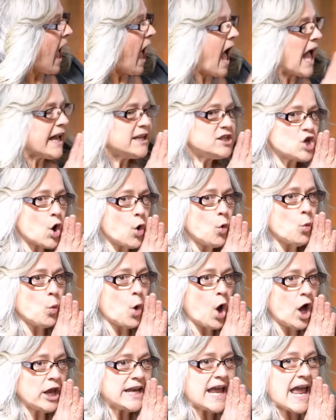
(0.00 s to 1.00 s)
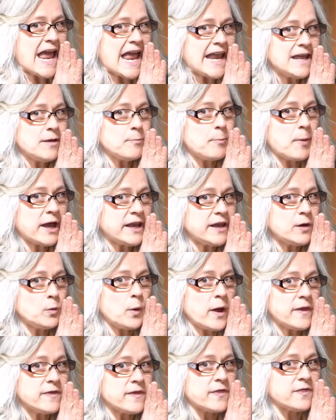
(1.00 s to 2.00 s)
"I don't want anybody
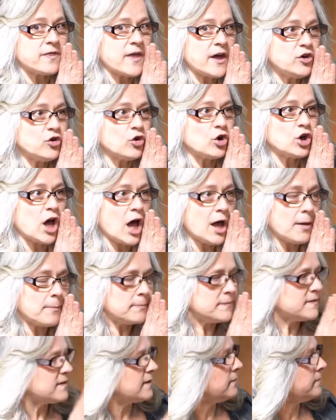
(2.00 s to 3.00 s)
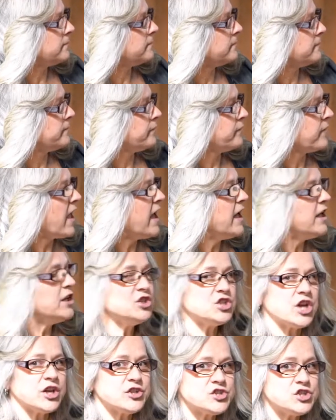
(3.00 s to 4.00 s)
when the thunder comes.
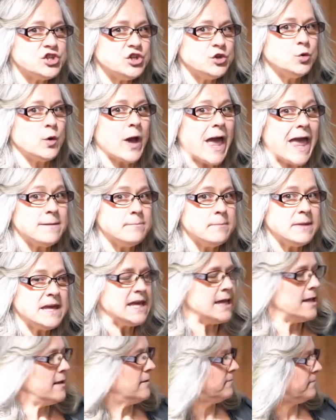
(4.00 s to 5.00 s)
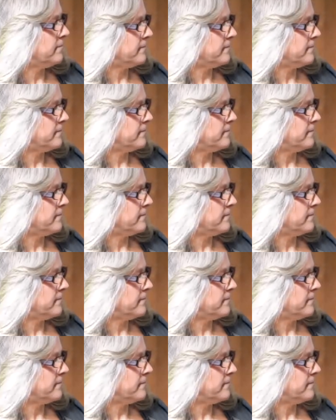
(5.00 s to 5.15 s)
Just you and me."